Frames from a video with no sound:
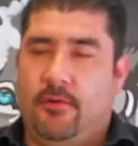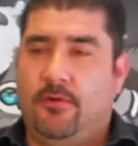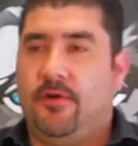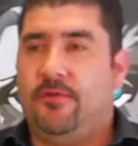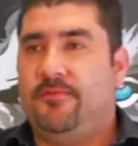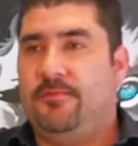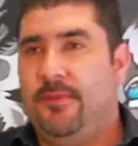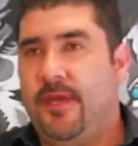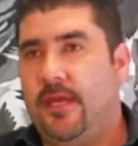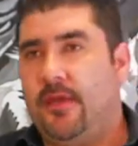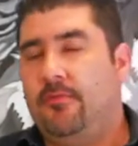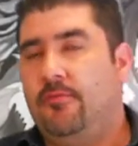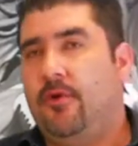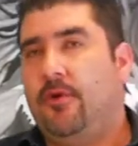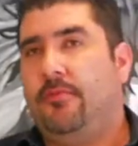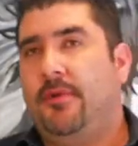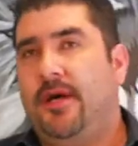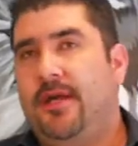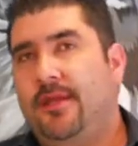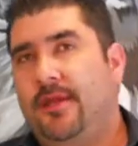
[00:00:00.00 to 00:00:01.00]
I was making
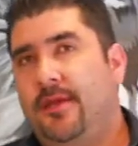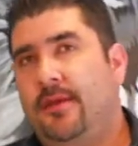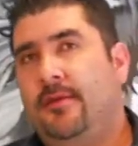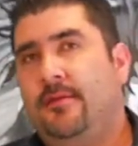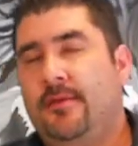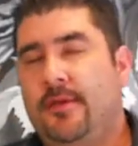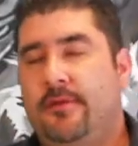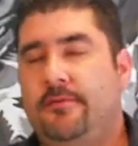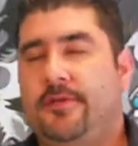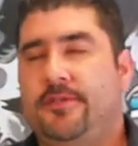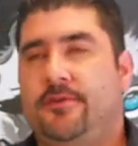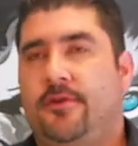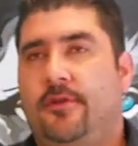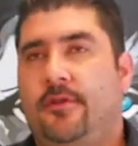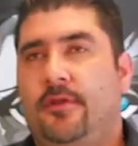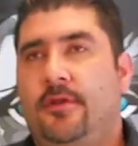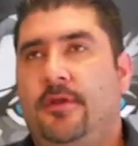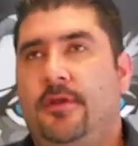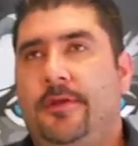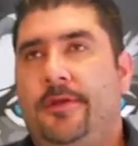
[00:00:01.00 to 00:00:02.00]
more money, it was
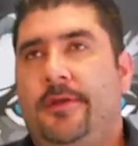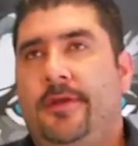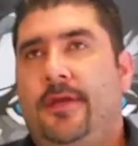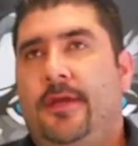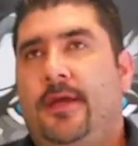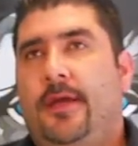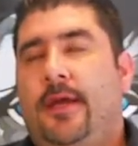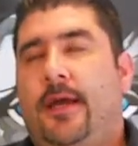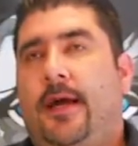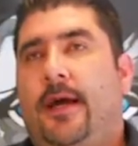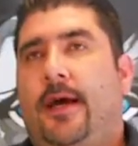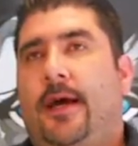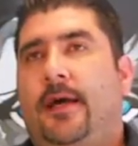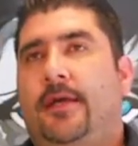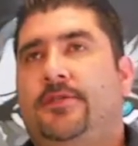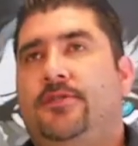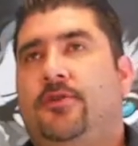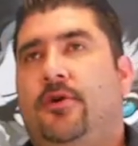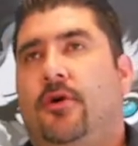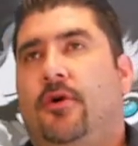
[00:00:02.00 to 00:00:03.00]
good.
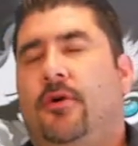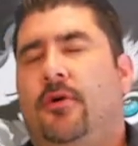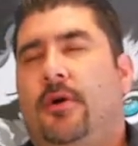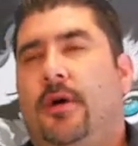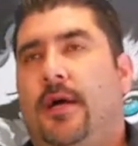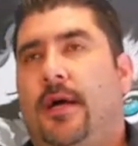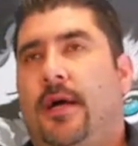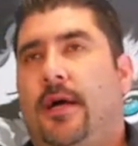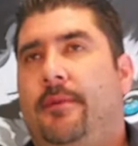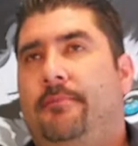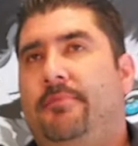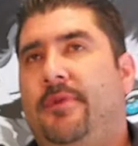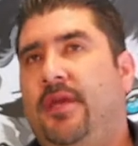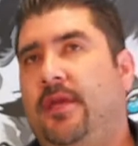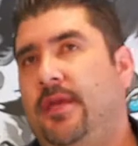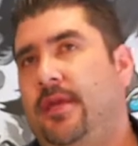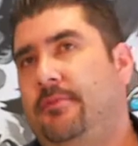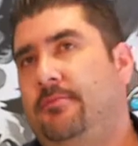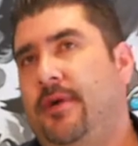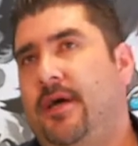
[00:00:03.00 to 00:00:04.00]
So
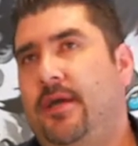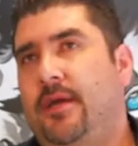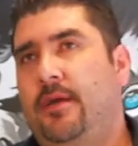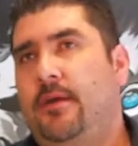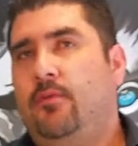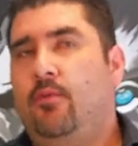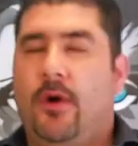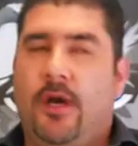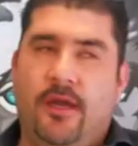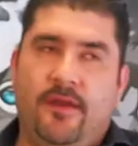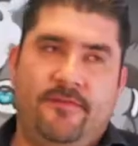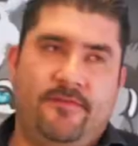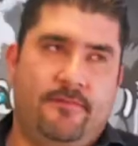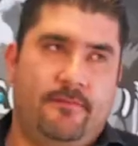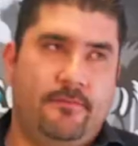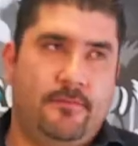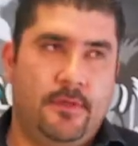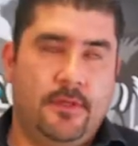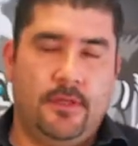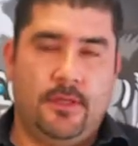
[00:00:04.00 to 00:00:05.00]
me and my
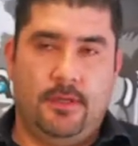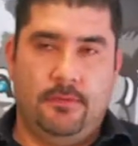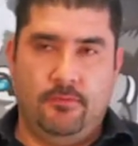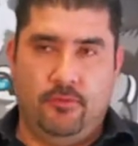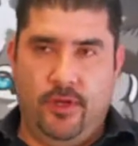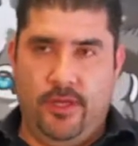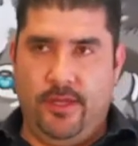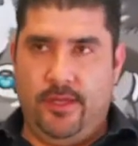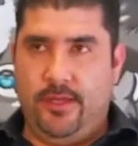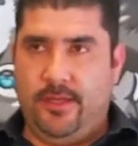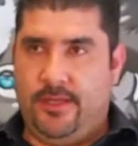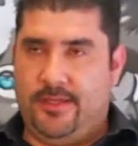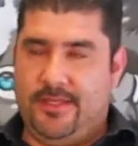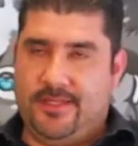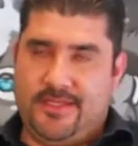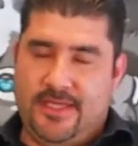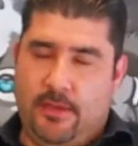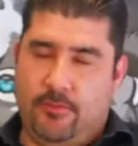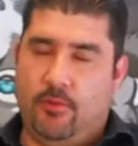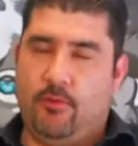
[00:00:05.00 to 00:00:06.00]
wife, we at
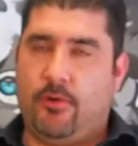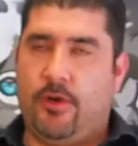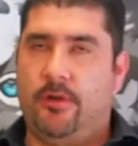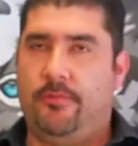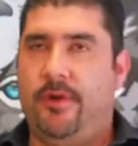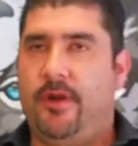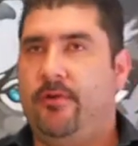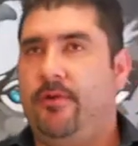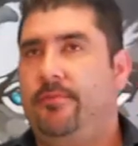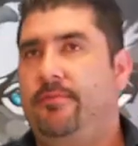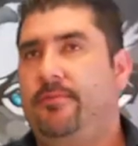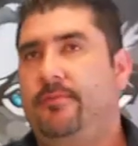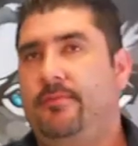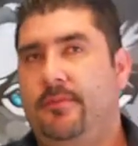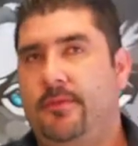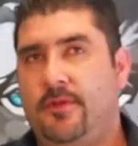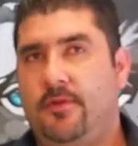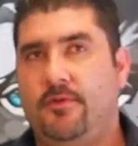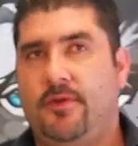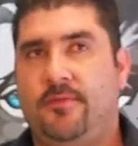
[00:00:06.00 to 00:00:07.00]
the time we were married,
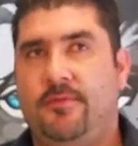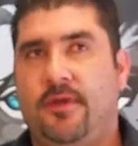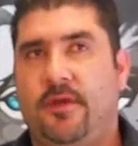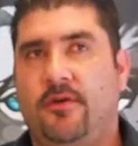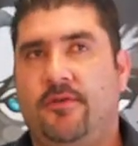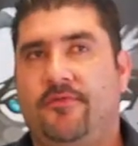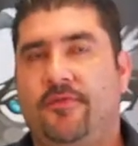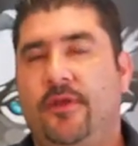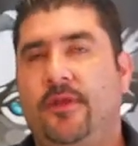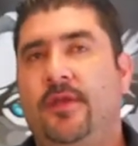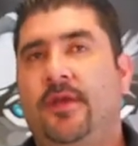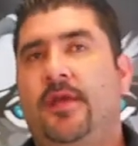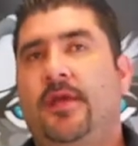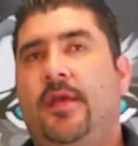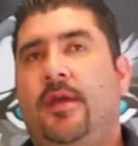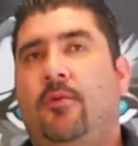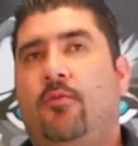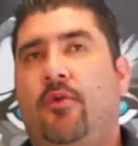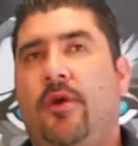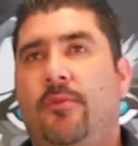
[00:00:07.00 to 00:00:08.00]
she was my girlfriend,
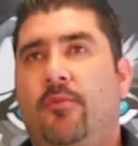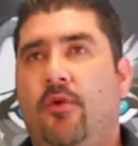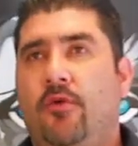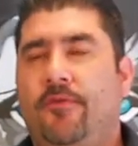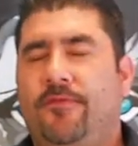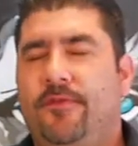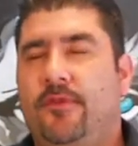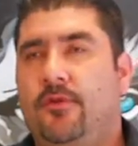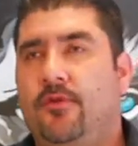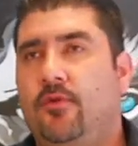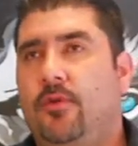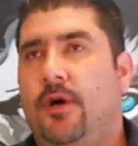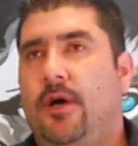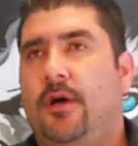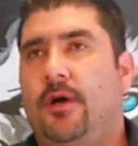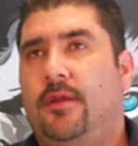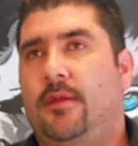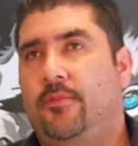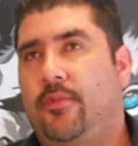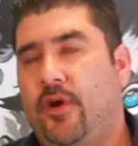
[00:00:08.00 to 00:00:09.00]
we moved to
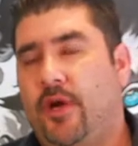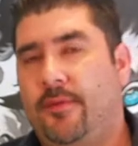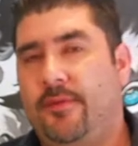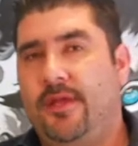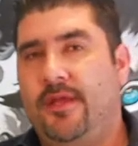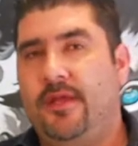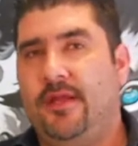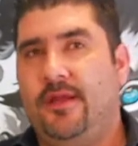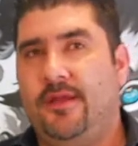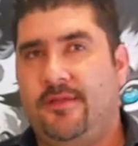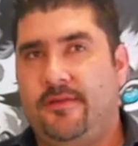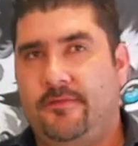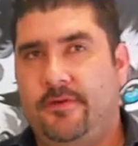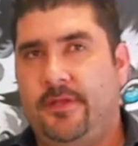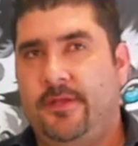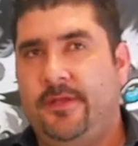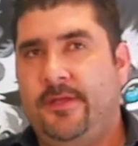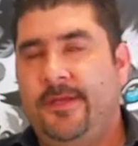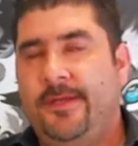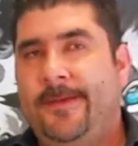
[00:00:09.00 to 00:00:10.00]
an apartment in
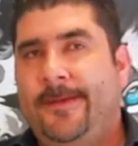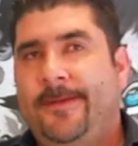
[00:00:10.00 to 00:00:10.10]
Elizabeth.